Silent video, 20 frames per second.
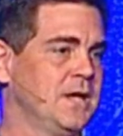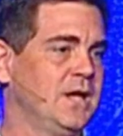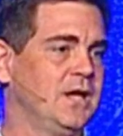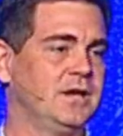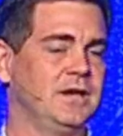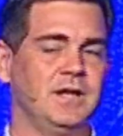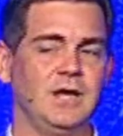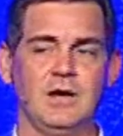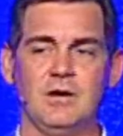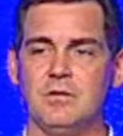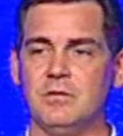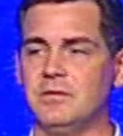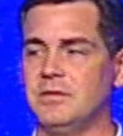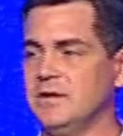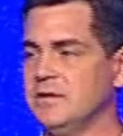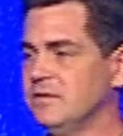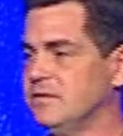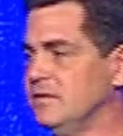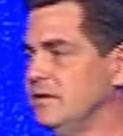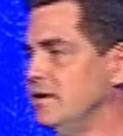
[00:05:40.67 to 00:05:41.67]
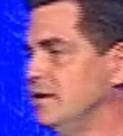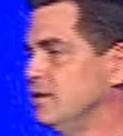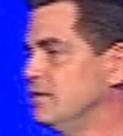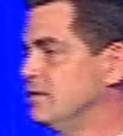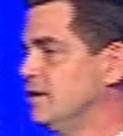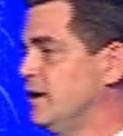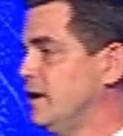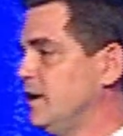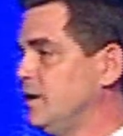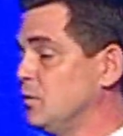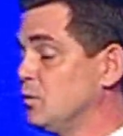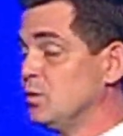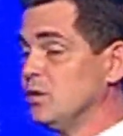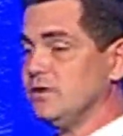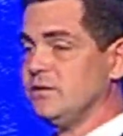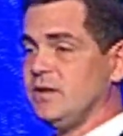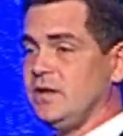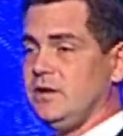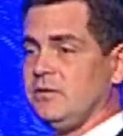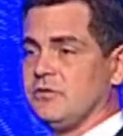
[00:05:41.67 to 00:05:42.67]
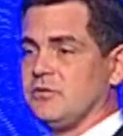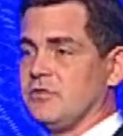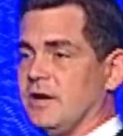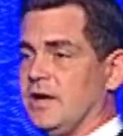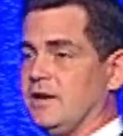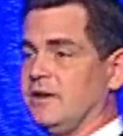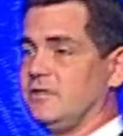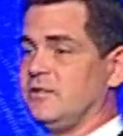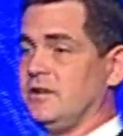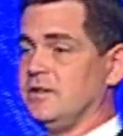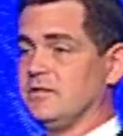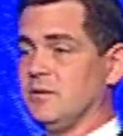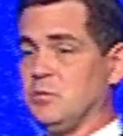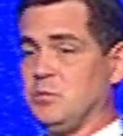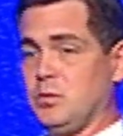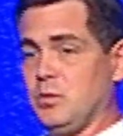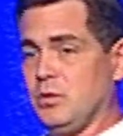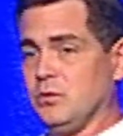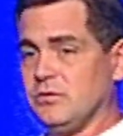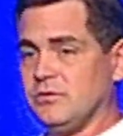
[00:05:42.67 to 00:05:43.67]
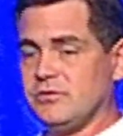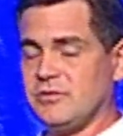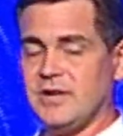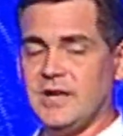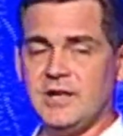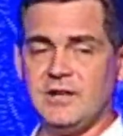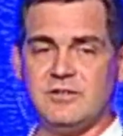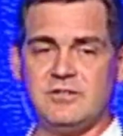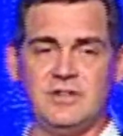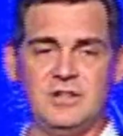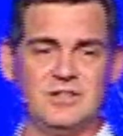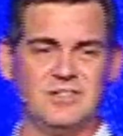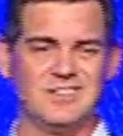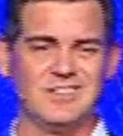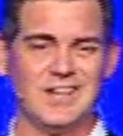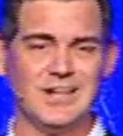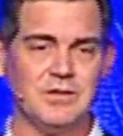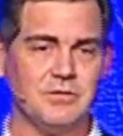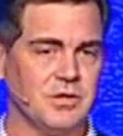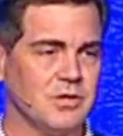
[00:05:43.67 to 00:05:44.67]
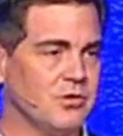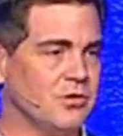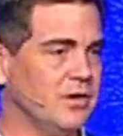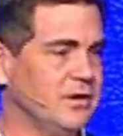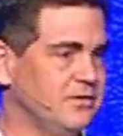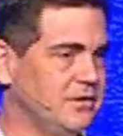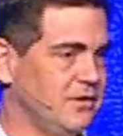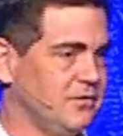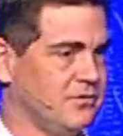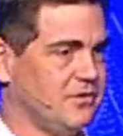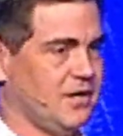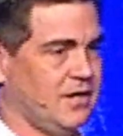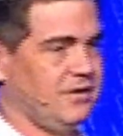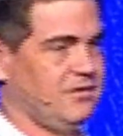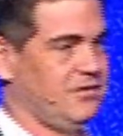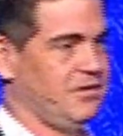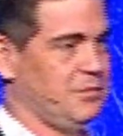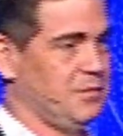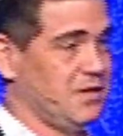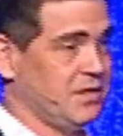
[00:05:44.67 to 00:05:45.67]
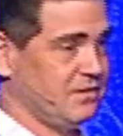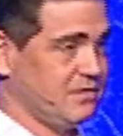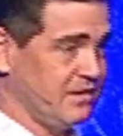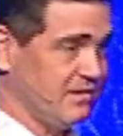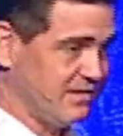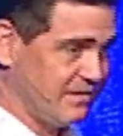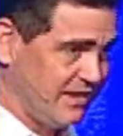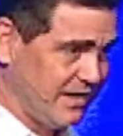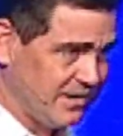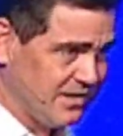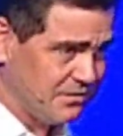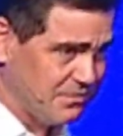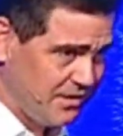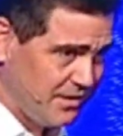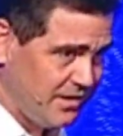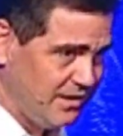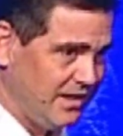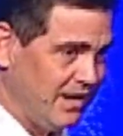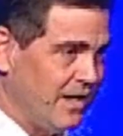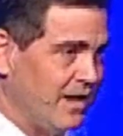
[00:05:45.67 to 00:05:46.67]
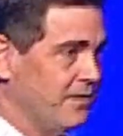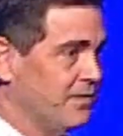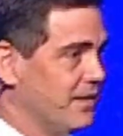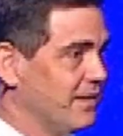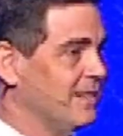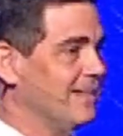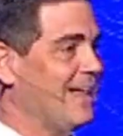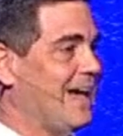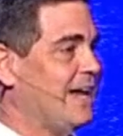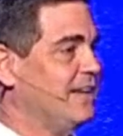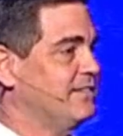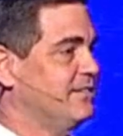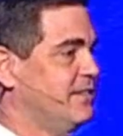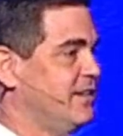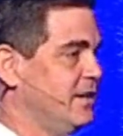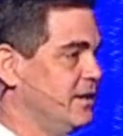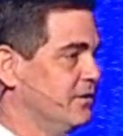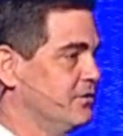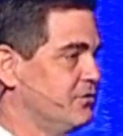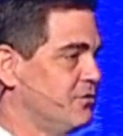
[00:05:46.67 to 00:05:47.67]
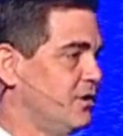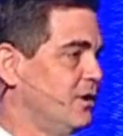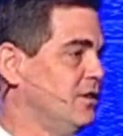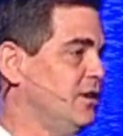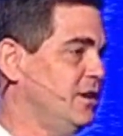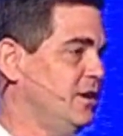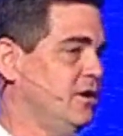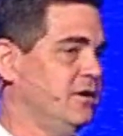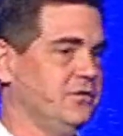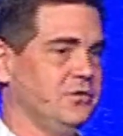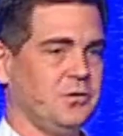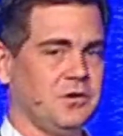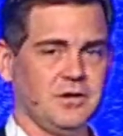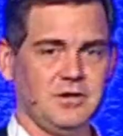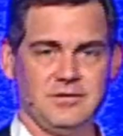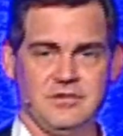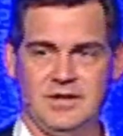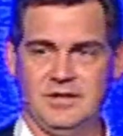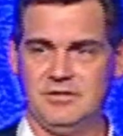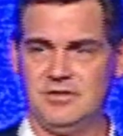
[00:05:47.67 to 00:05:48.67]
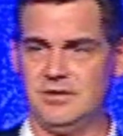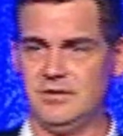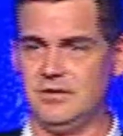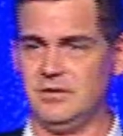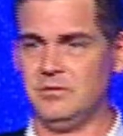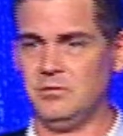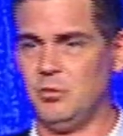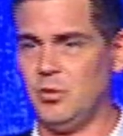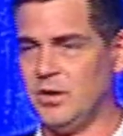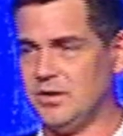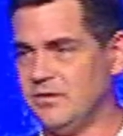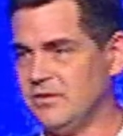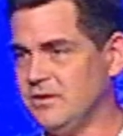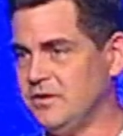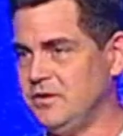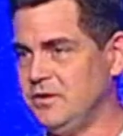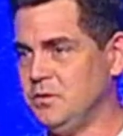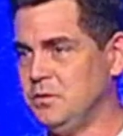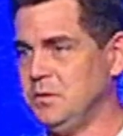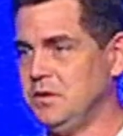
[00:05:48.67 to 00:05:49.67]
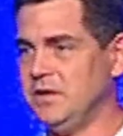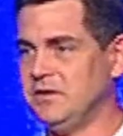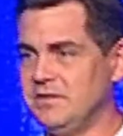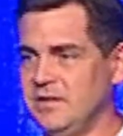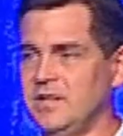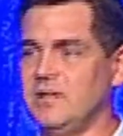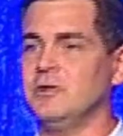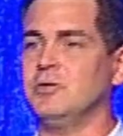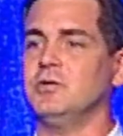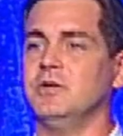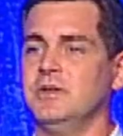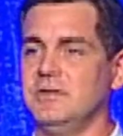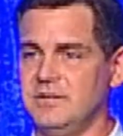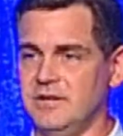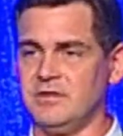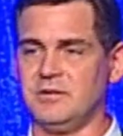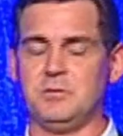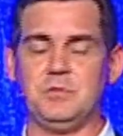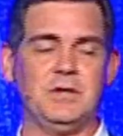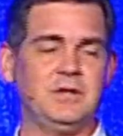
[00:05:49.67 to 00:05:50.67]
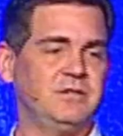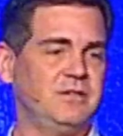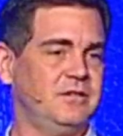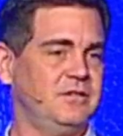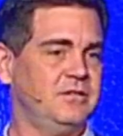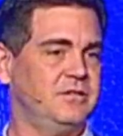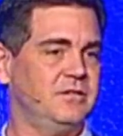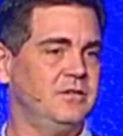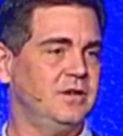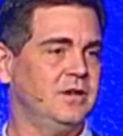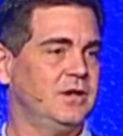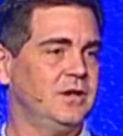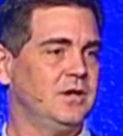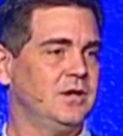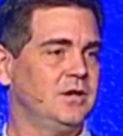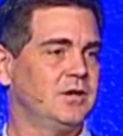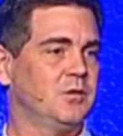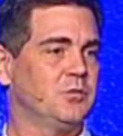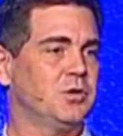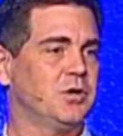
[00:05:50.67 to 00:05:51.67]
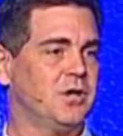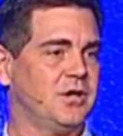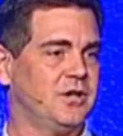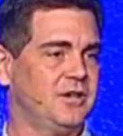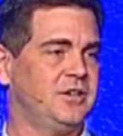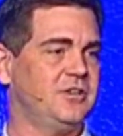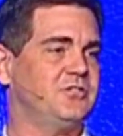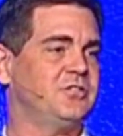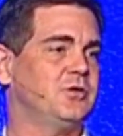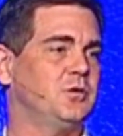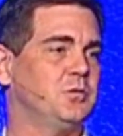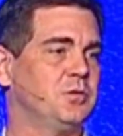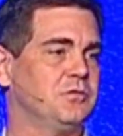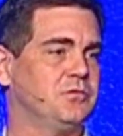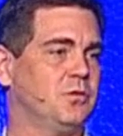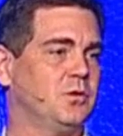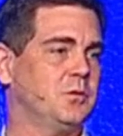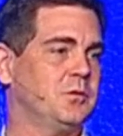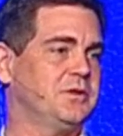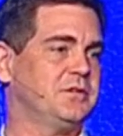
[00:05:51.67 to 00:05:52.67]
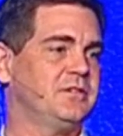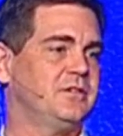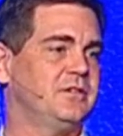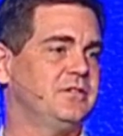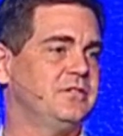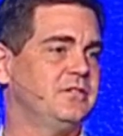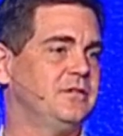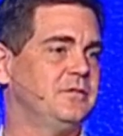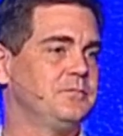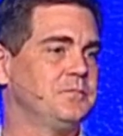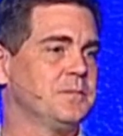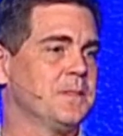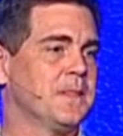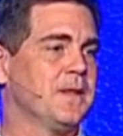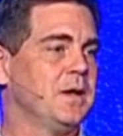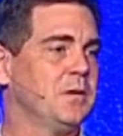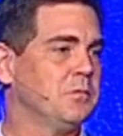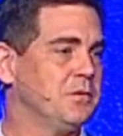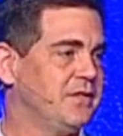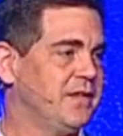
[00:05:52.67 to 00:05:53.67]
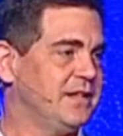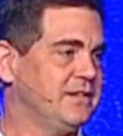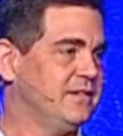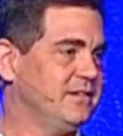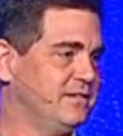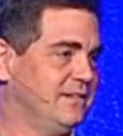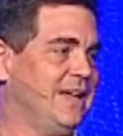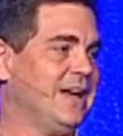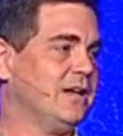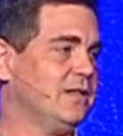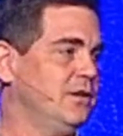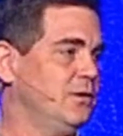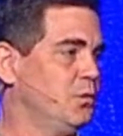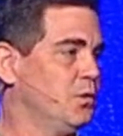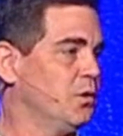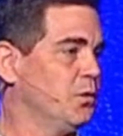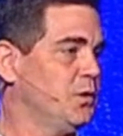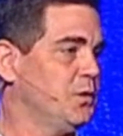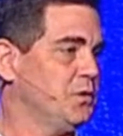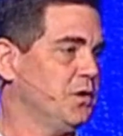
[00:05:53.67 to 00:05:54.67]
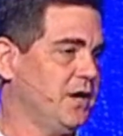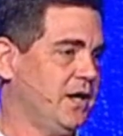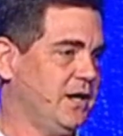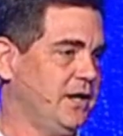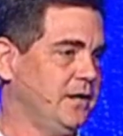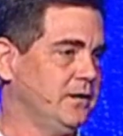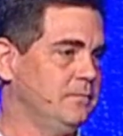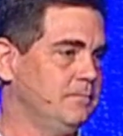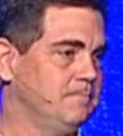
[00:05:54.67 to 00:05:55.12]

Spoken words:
Now, this is a risky strategy. It's a bold strategy. It's kind of a crazy strategy because instinctively, the last thing a struggling arts organization wants to do is increase expenses to put on additional performances. But that's exactly where we were headed.